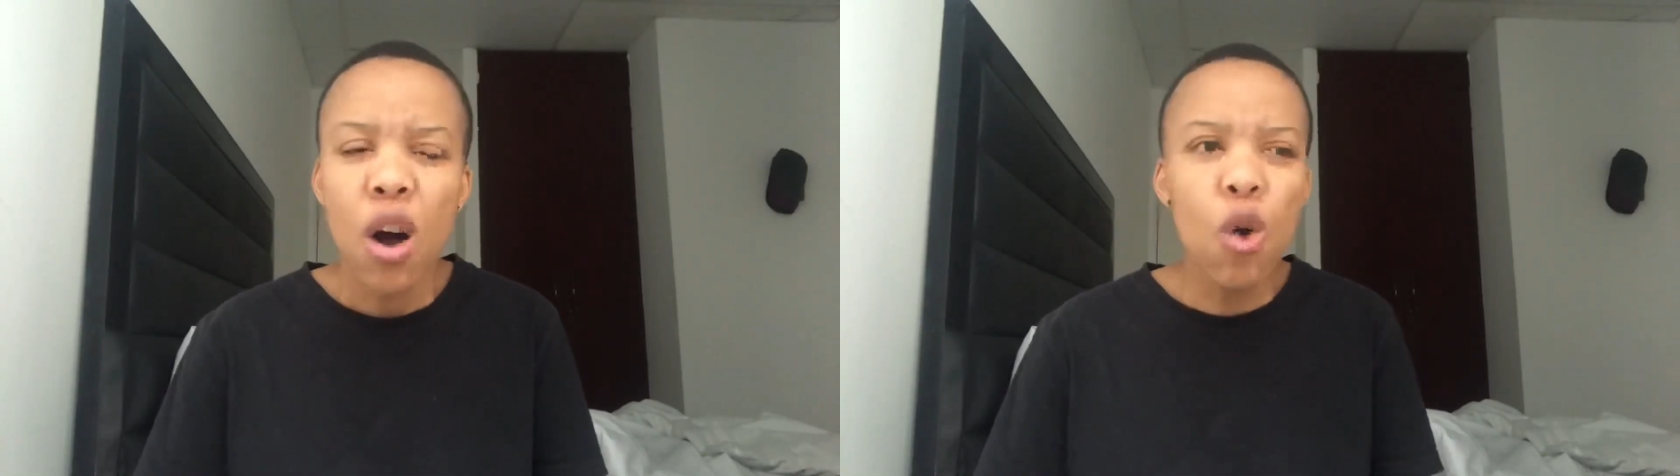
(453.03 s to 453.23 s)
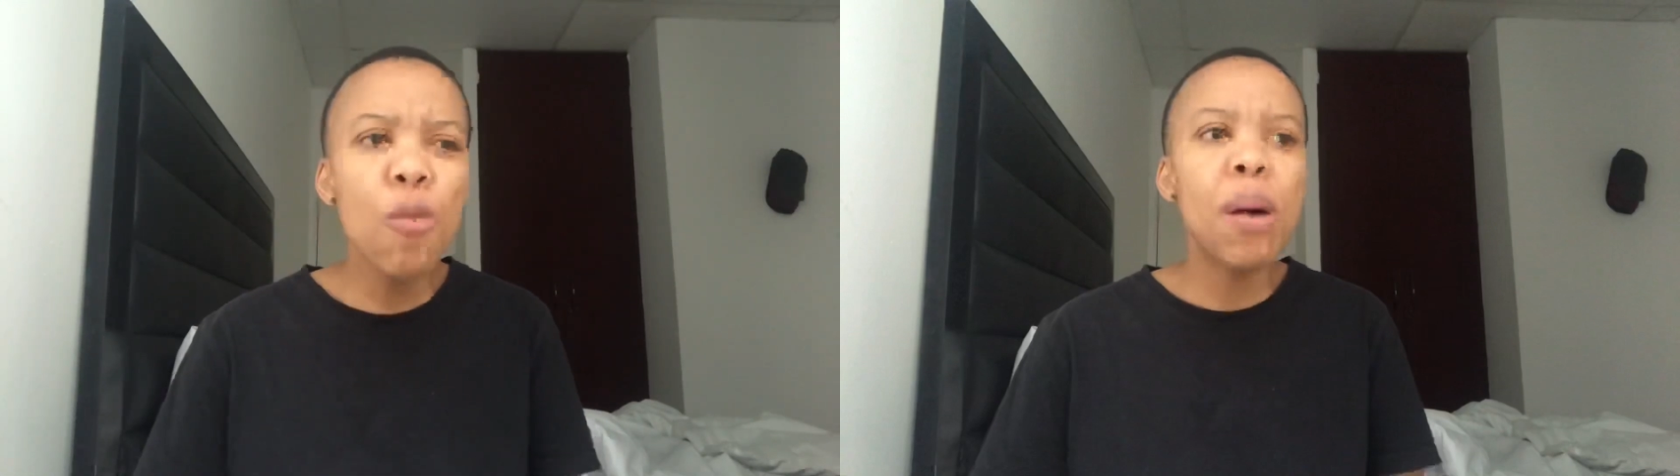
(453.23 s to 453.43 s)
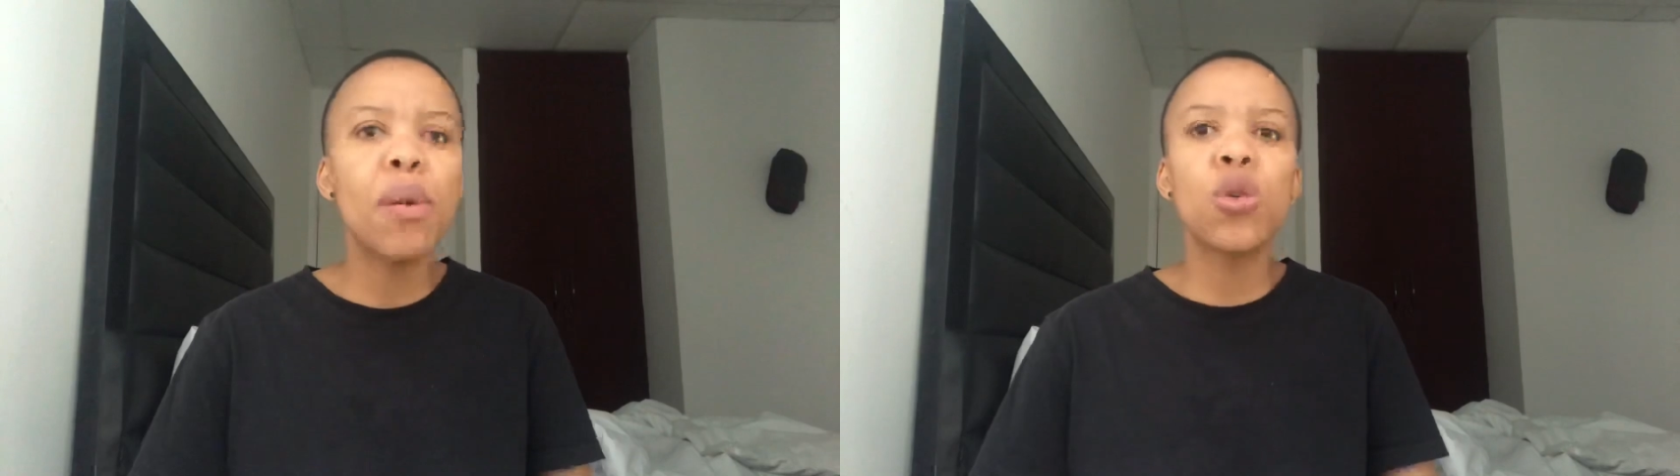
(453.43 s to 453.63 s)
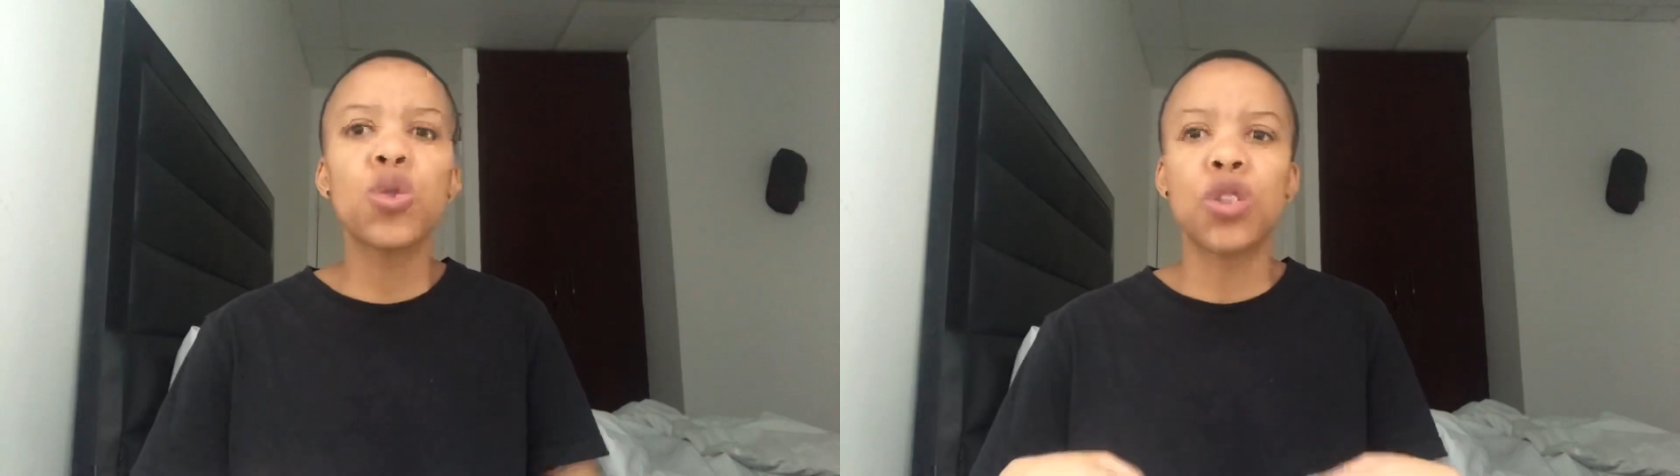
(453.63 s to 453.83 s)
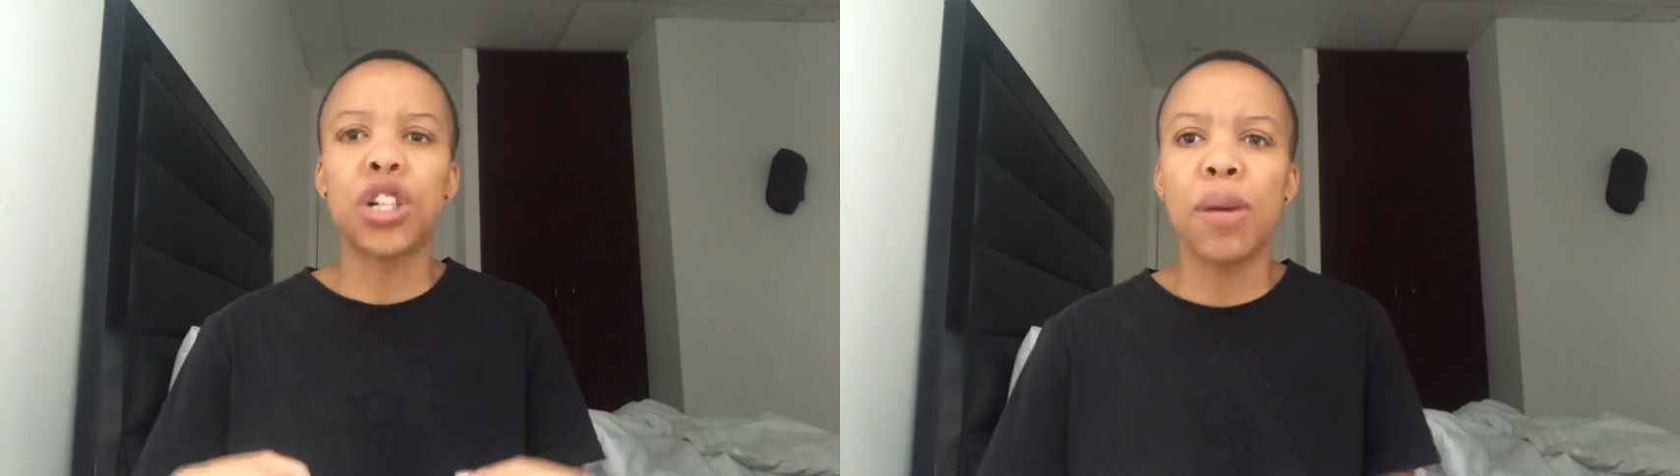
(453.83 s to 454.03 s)
umama
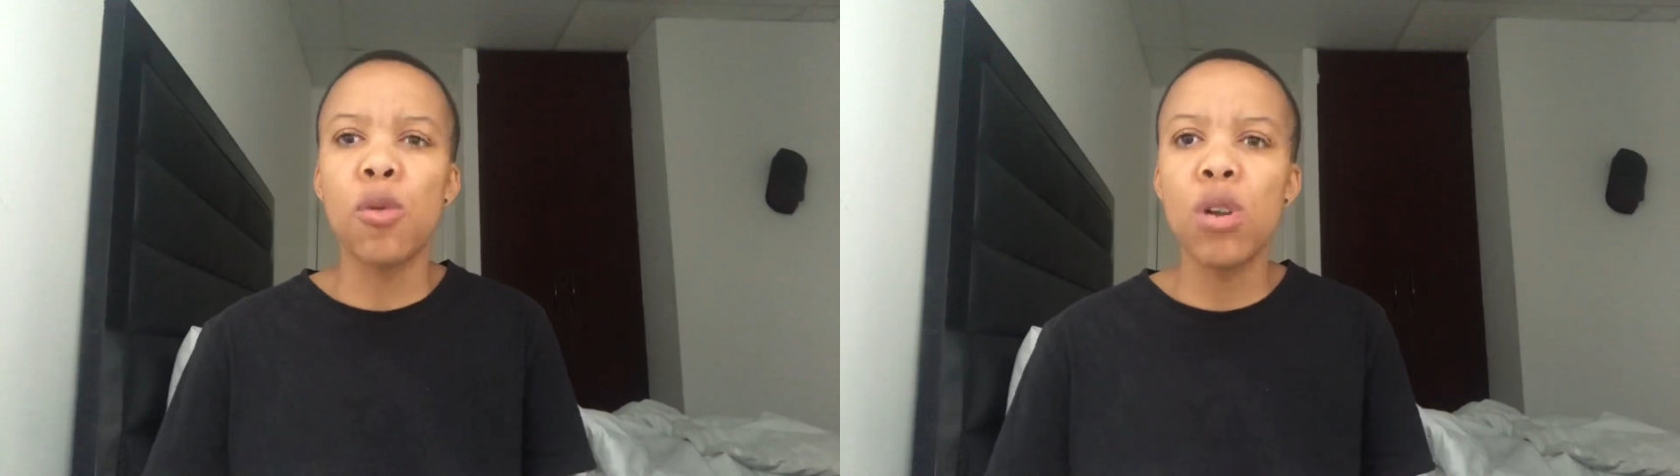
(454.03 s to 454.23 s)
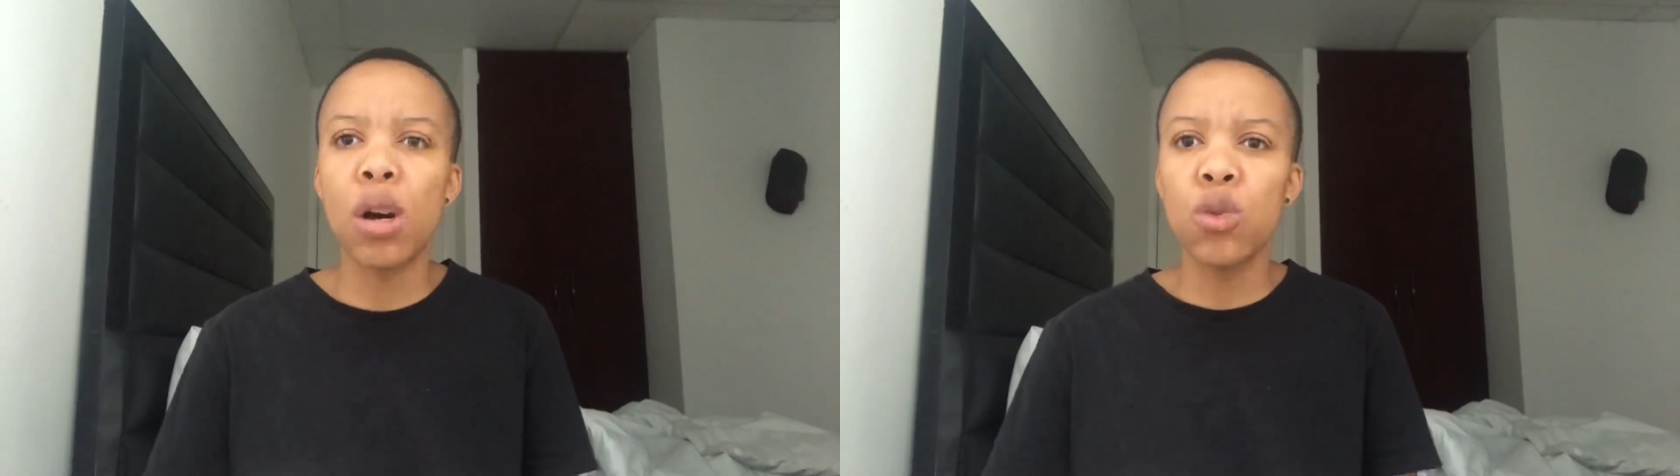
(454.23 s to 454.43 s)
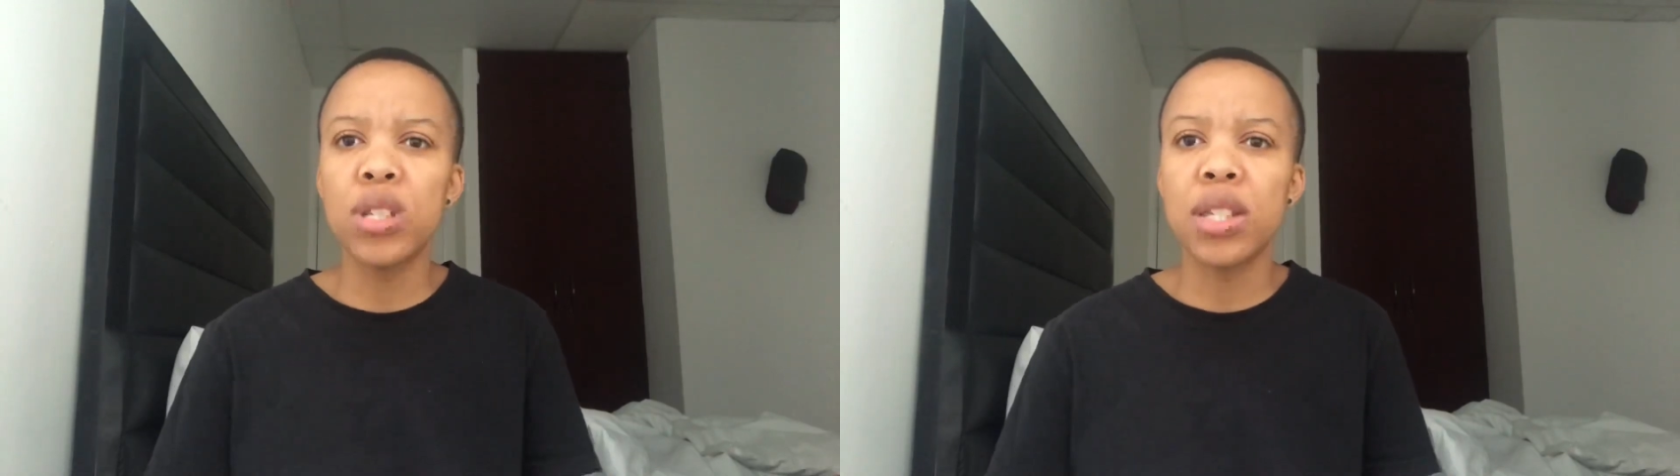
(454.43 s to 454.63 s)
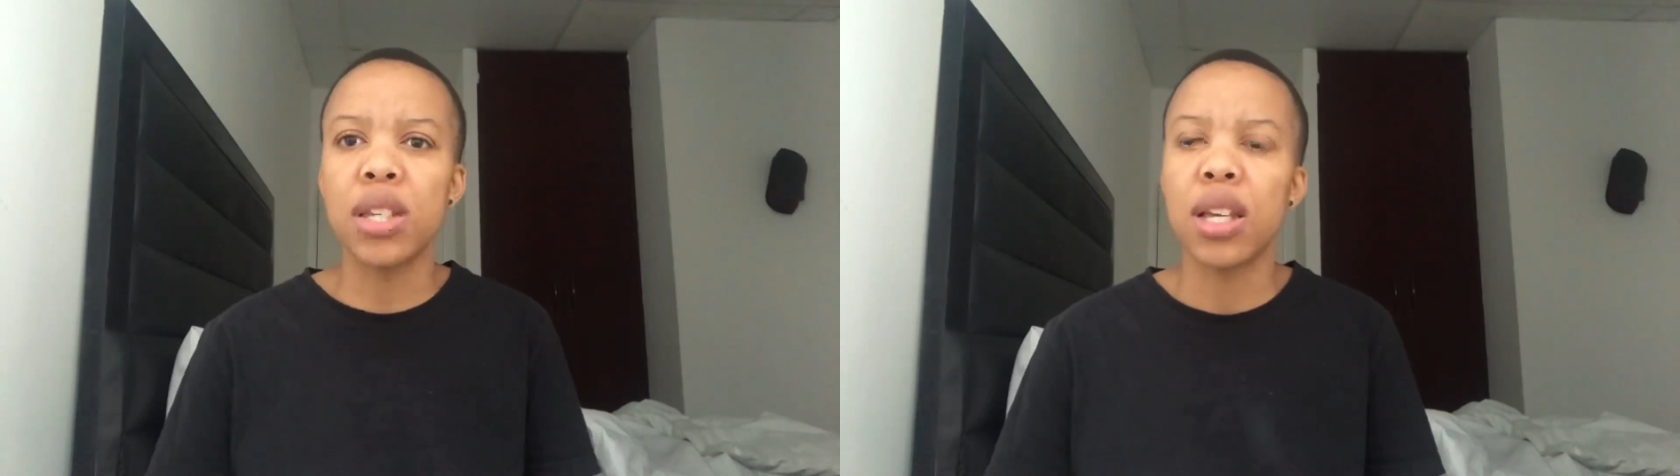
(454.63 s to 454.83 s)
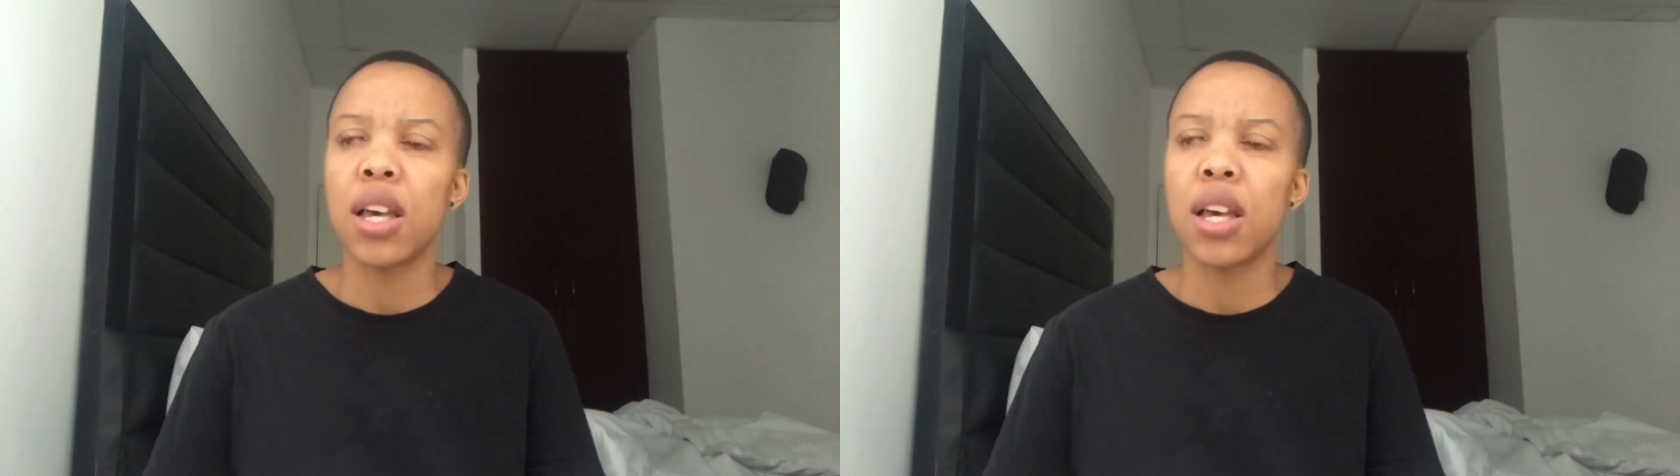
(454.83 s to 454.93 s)
uzojabula ukuthi